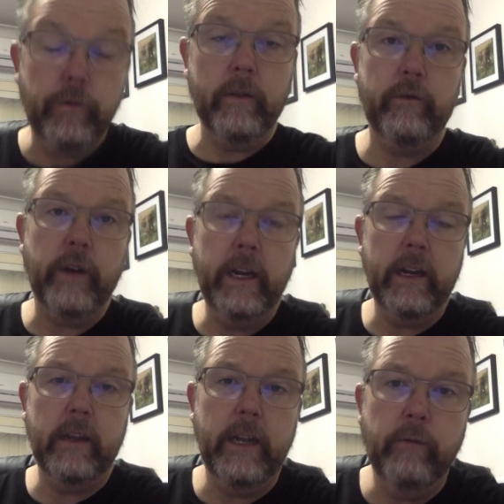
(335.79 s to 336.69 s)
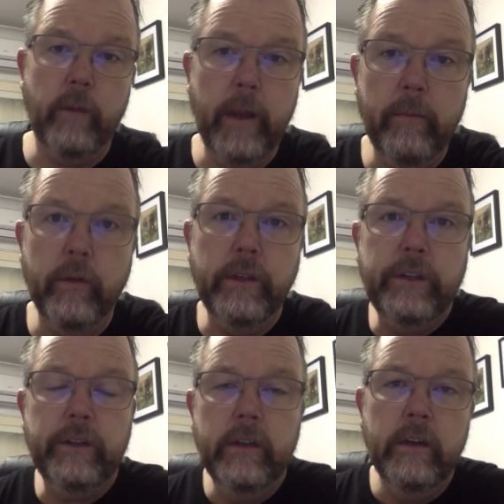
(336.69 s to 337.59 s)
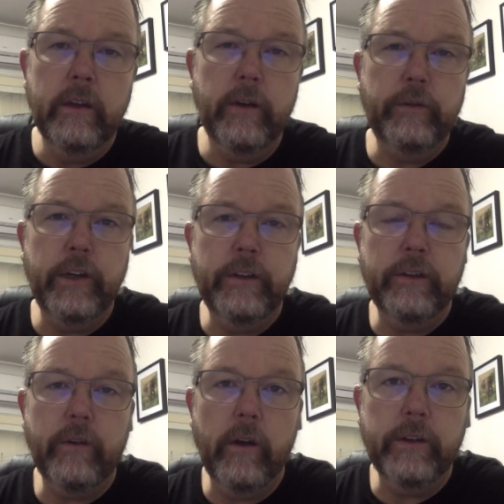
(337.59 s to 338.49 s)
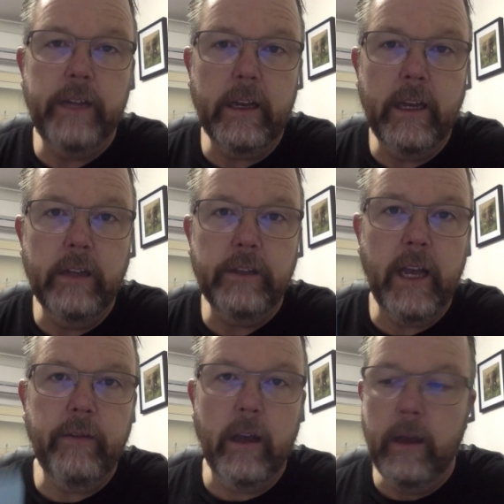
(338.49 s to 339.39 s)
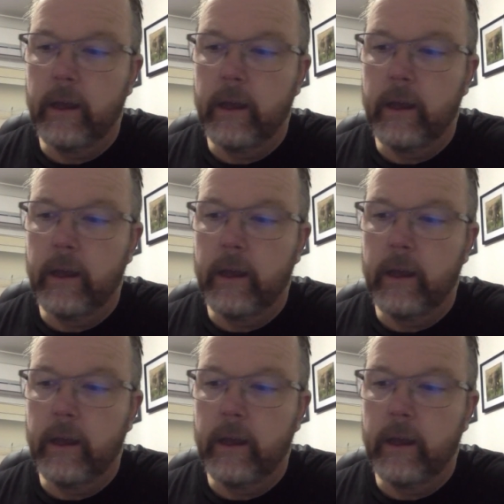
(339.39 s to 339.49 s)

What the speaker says: drink in remembrance of Jesus Christ, our King and Saviour.